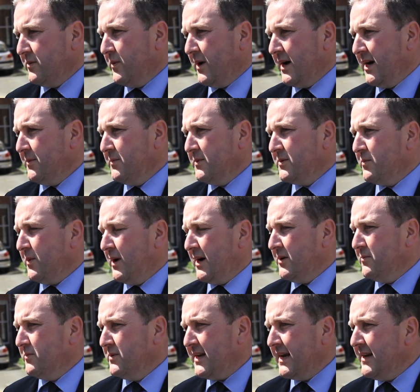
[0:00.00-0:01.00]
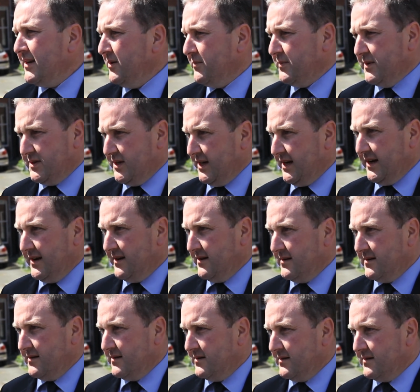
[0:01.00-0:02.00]
Why would anybody,
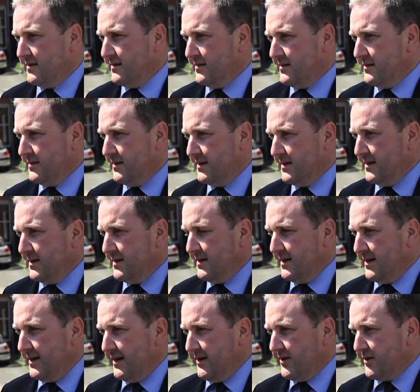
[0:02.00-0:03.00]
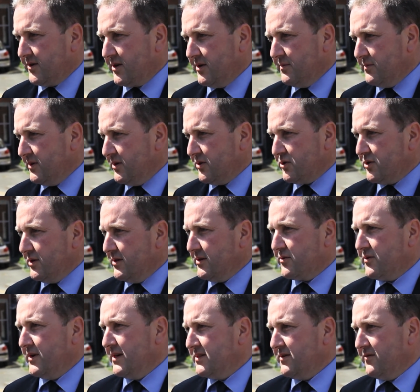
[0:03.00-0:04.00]
in a commercially
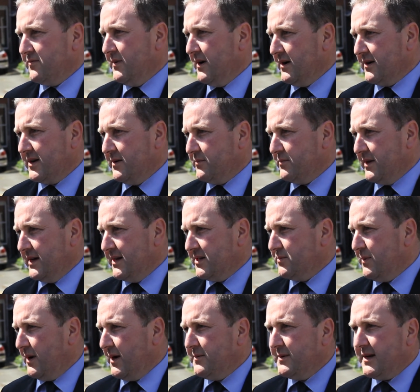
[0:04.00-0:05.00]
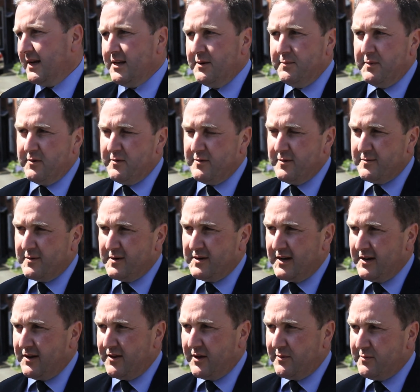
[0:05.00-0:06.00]
aggressive marketplace, why would anybody run
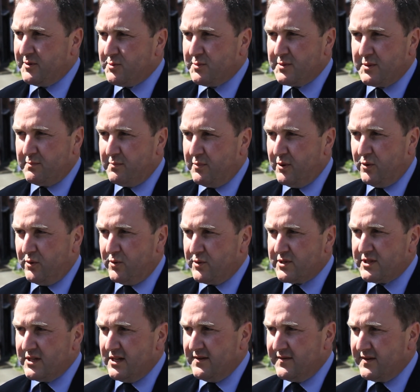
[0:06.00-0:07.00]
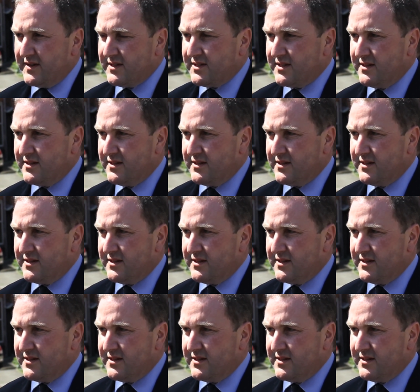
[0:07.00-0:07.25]
anything which was a poor service?